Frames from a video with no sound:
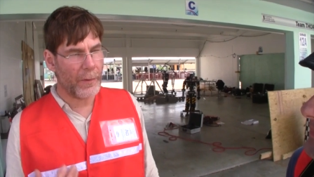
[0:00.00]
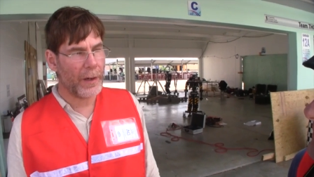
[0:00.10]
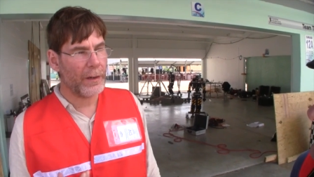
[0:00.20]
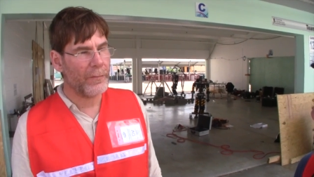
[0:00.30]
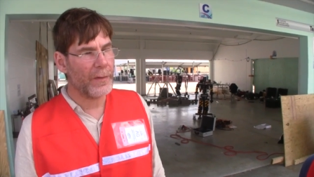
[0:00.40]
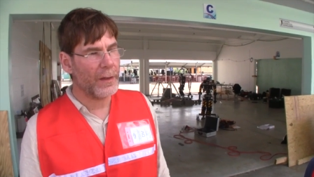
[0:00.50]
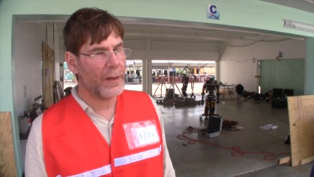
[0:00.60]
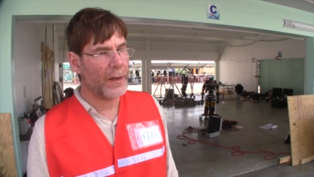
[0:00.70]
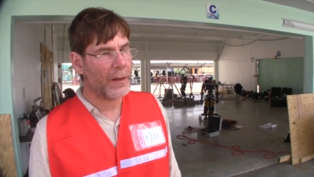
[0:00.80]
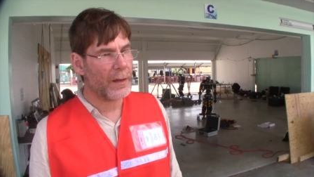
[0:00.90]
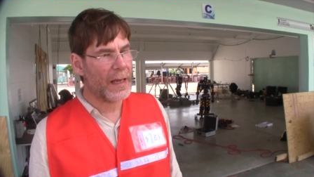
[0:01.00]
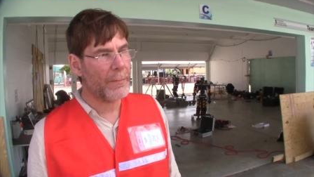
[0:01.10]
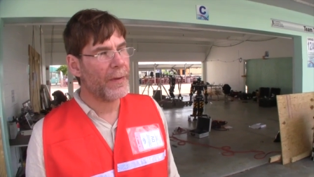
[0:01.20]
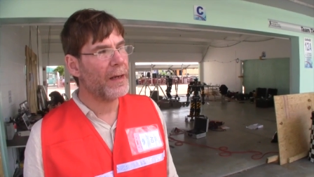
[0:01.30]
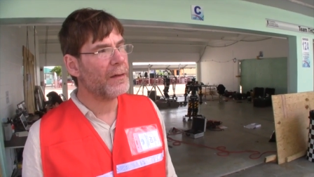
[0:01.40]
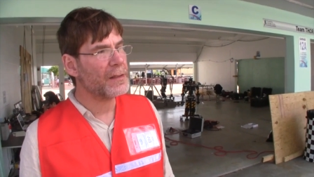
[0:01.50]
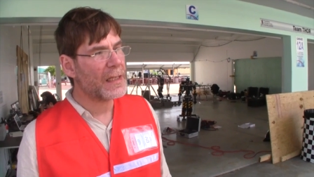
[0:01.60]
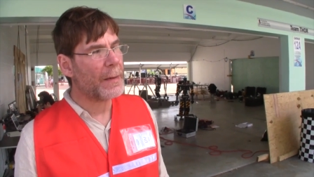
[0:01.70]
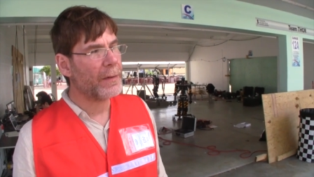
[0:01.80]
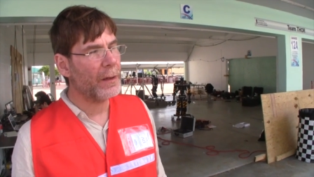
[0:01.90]
part of the campaign to
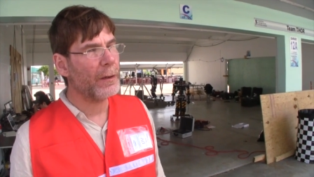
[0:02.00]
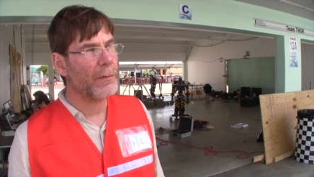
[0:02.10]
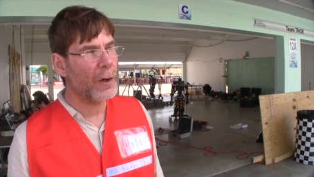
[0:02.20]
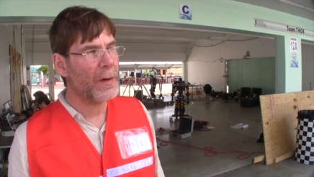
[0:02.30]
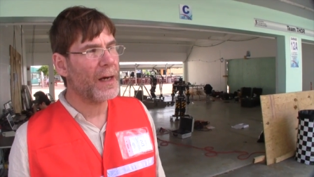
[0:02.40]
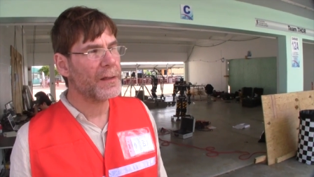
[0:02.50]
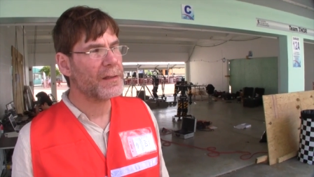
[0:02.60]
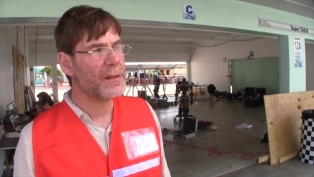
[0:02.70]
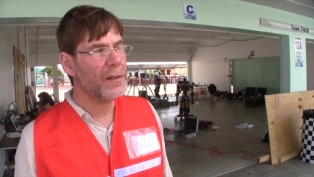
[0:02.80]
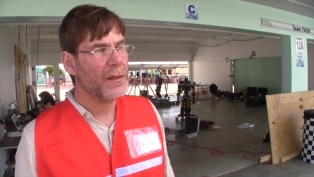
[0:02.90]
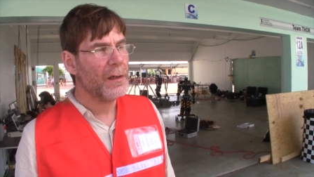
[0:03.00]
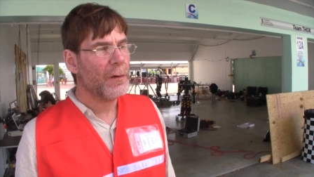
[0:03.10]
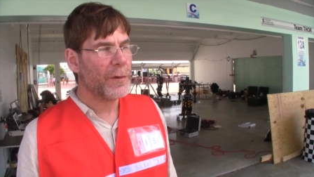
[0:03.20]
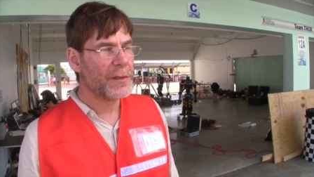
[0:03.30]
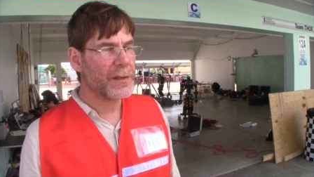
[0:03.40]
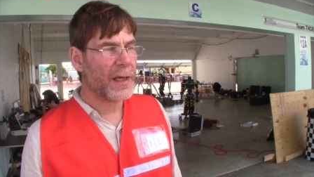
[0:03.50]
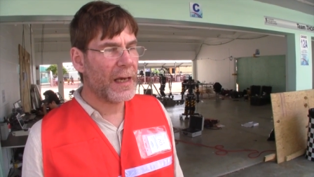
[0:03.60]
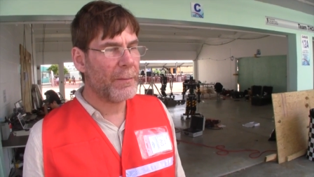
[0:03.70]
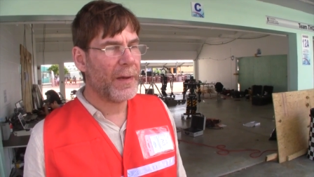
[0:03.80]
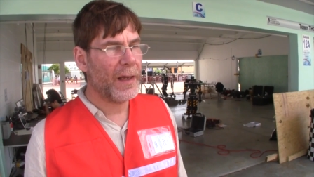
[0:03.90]
stop killer robots, which is a
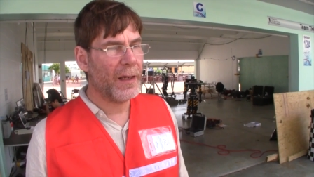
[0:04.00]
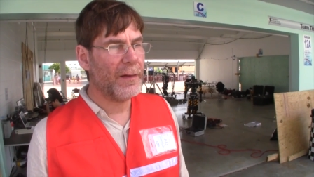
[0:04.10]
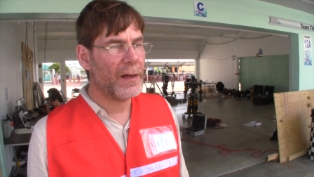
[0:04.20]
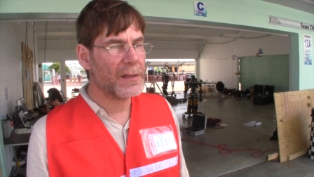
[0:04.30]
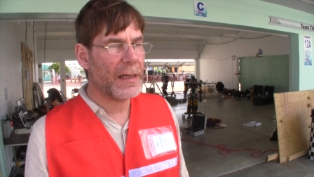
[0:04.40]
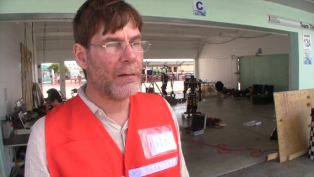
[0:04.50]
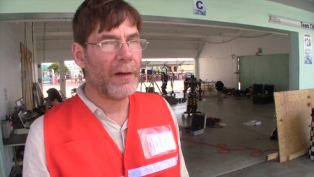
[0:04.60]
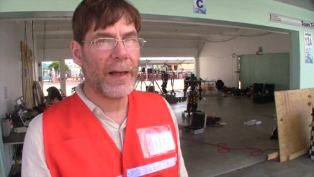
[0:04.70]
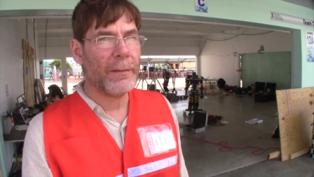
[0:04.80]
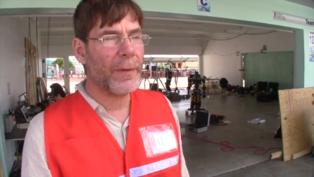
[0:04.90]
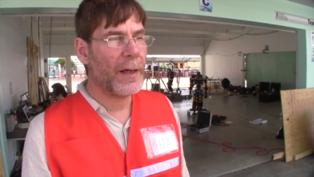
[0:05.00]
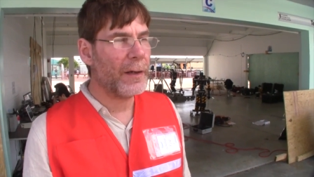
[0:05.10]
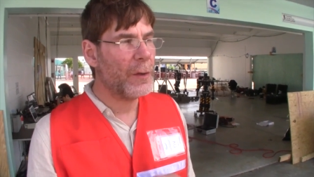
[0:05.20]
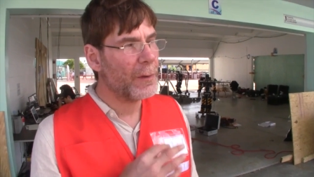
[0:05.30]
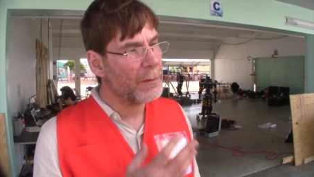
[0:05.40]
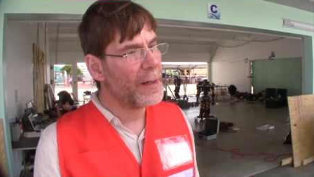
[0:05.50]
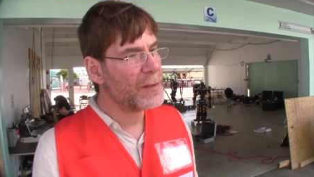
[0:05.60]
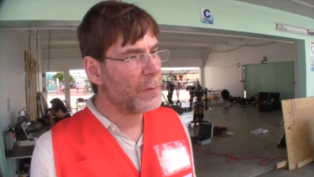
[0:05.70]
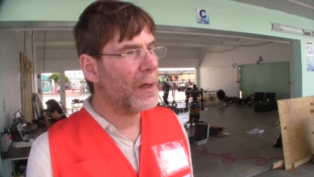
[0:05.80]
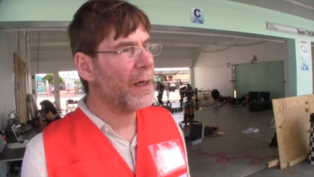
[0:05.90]
campaign that is now led by Human
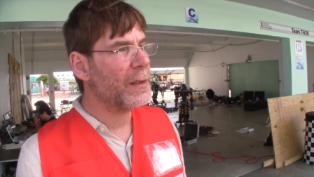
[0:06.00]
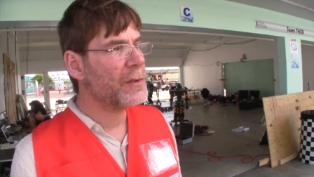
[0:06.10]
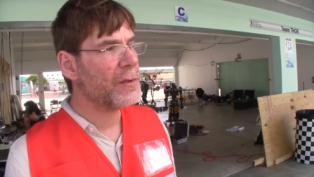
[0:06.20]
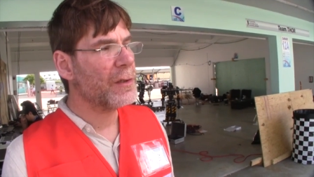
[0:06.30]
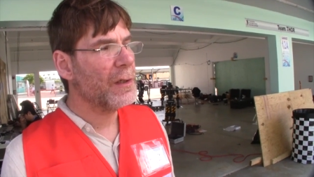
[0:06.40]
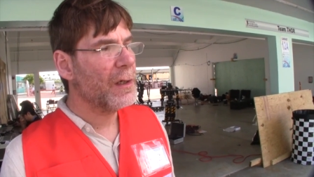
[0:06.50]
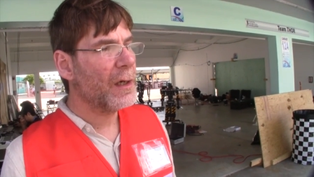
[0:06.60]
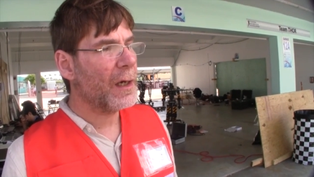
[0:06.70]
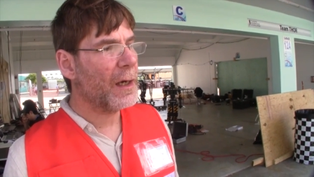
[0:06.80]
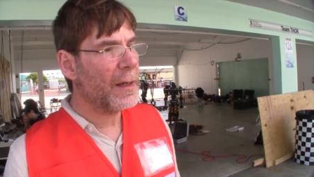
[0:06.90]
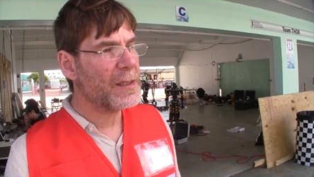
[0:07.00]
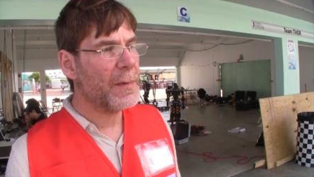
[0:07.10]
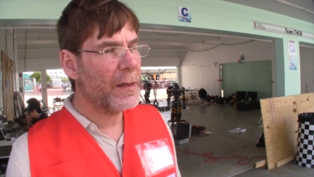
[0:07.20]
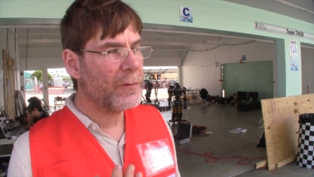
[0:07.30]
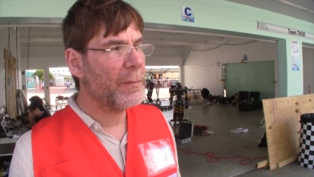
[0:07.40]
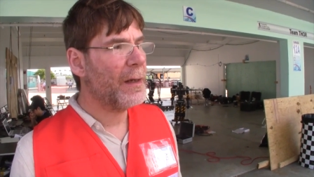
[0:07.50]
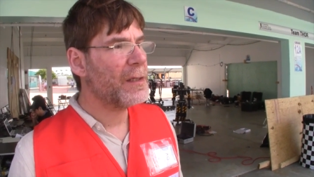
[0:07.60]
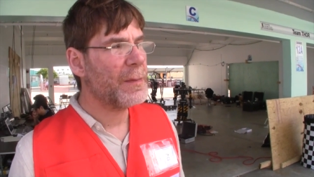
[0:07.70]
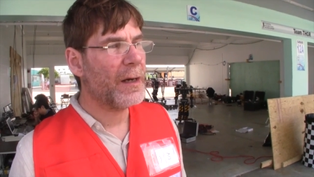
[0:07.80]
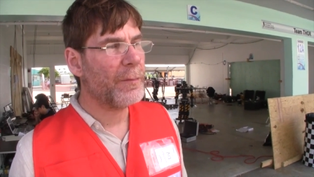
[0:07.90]
Rights Watch uh, and has made a
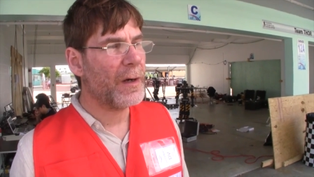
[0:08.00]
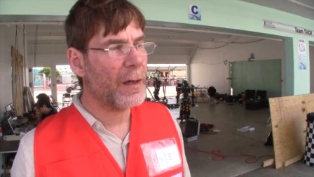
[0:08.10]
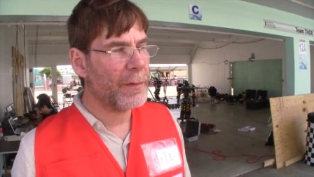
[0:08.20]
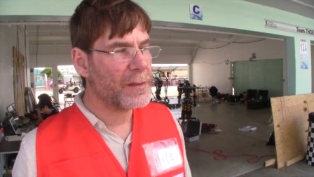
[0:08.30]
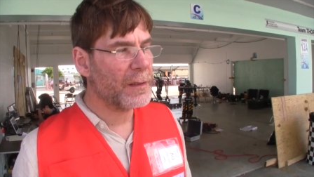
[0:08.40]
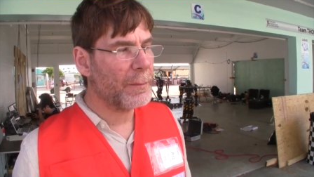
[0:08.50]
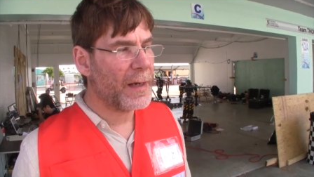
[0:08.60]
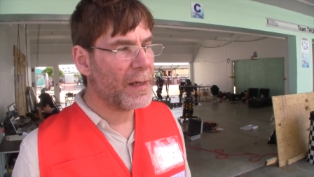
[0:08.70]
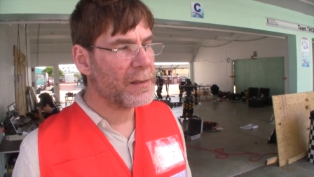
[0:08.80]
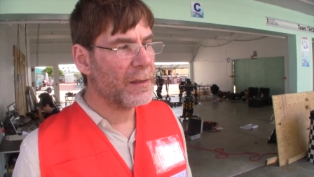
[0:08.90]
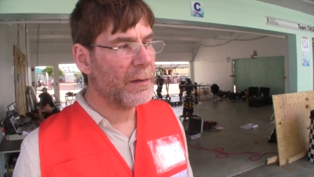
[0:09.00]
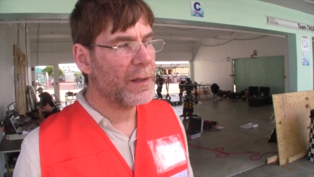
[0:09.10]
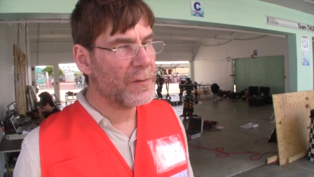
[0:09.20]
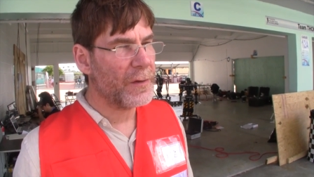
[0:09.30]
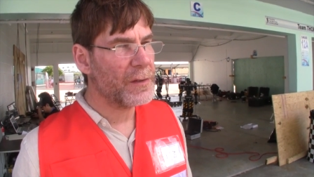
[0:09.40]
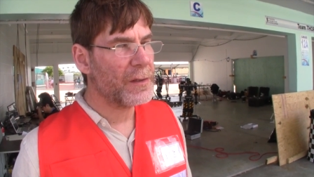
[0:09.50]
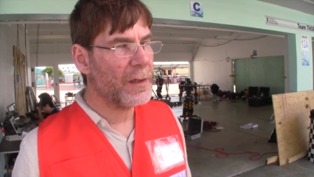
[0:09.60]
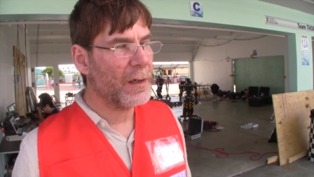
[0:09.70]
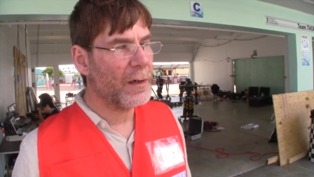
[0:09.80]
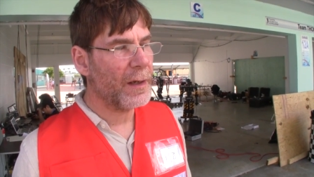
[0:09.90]
tremendous amount of progress in the past year, in its first
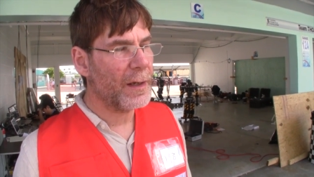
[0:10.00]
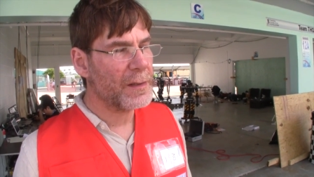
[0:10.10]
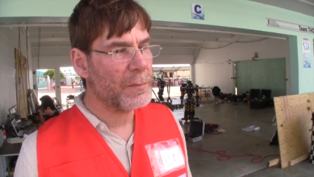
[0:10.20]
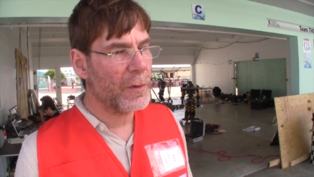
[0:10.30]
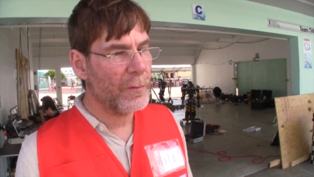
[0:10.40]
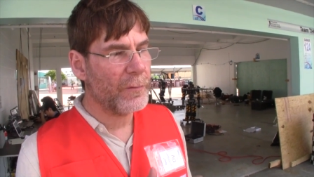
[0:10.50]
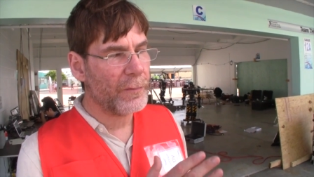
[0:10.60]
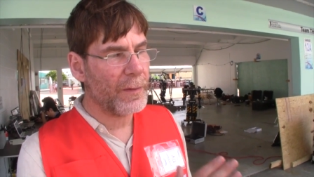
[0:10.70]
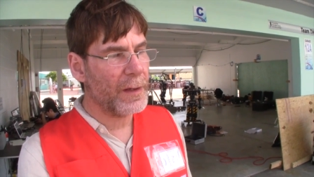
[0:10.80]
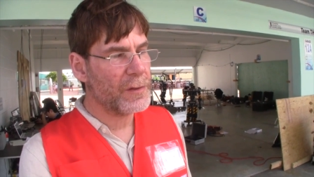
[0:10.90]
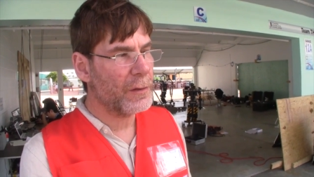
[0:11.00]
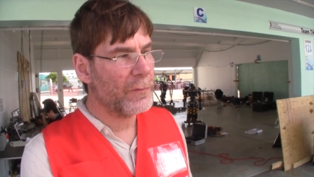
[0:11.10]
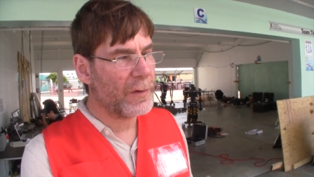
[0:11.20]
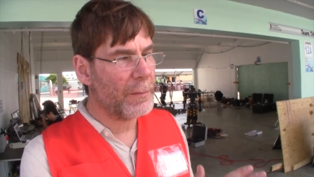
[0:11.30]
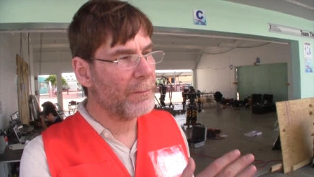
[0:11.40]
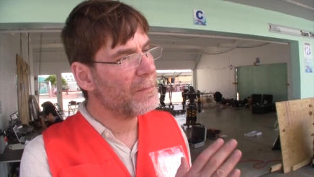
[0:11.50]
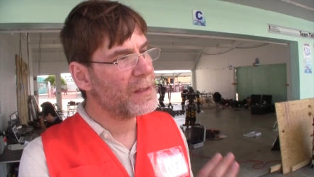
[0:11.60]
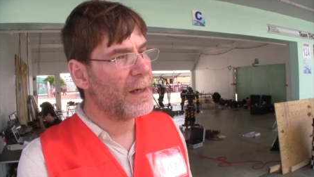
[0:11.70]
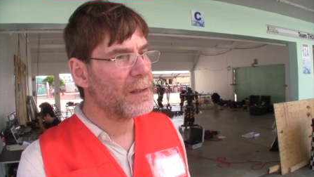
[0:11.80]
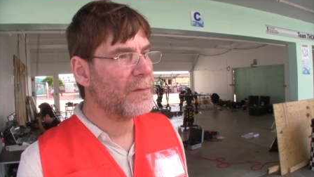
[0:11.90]
year. Uh, it's moved the issue from
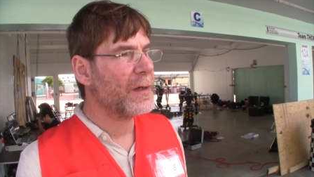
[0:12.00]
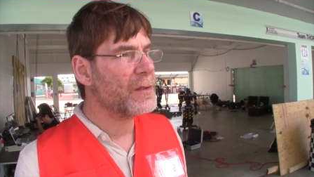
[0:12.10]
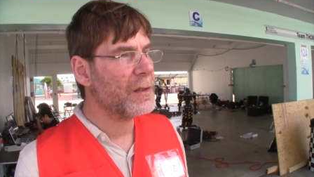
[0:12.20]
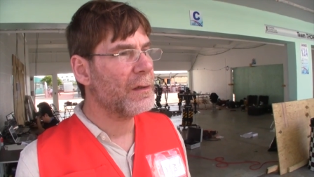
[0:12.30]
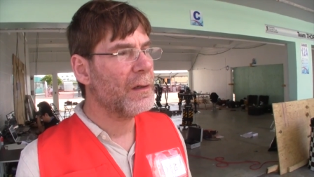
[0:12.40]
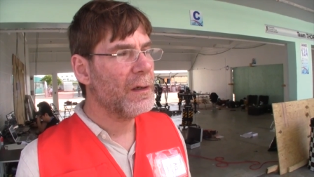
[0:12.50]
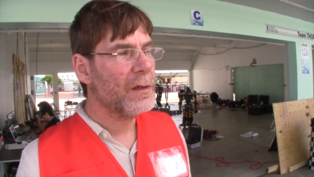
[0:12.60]
science fiction